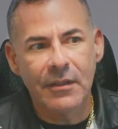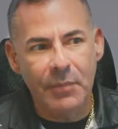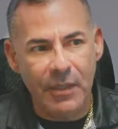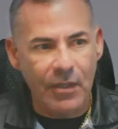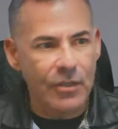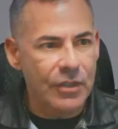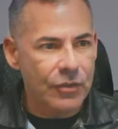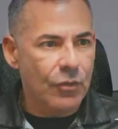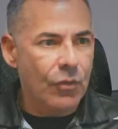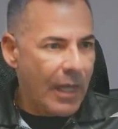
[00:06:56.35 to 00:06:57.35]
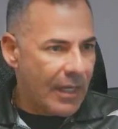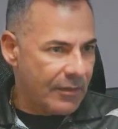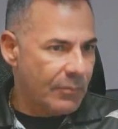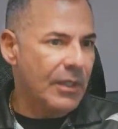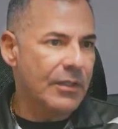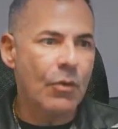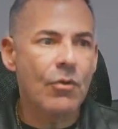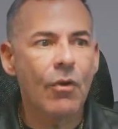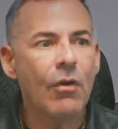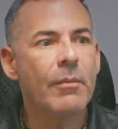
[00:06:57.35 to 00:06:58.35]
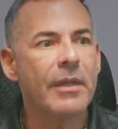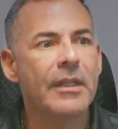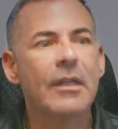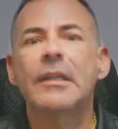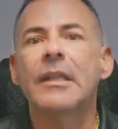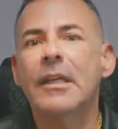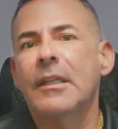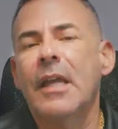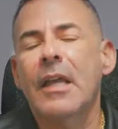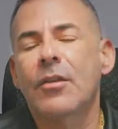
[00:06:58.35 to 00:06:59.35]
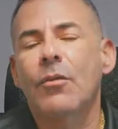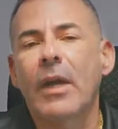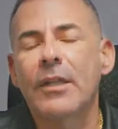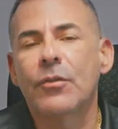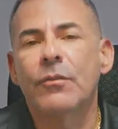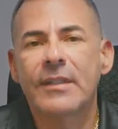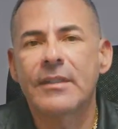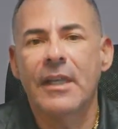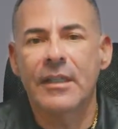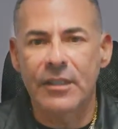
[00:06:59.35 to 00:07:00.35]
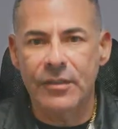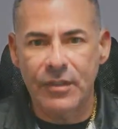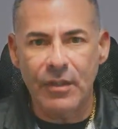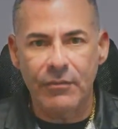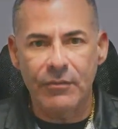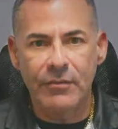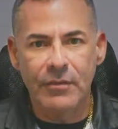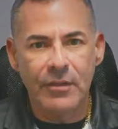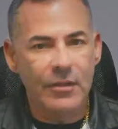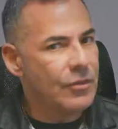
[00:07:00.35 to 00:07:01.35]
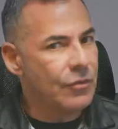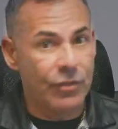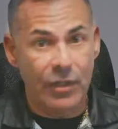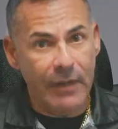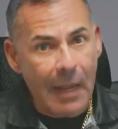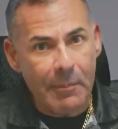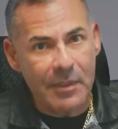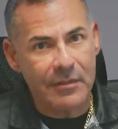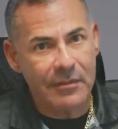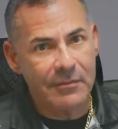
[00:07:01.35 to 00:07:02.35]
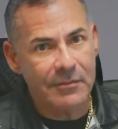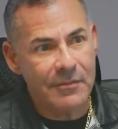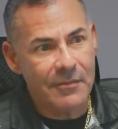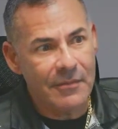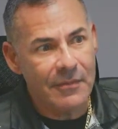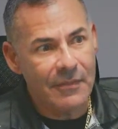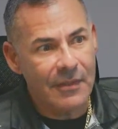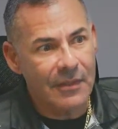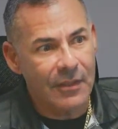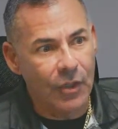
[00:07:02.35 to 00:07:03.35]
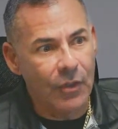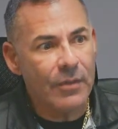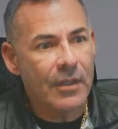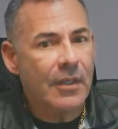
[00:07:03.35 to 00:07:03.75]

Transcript: Because the school, as a be their own government, they have the right to investigate themselves. So it never happens, you know?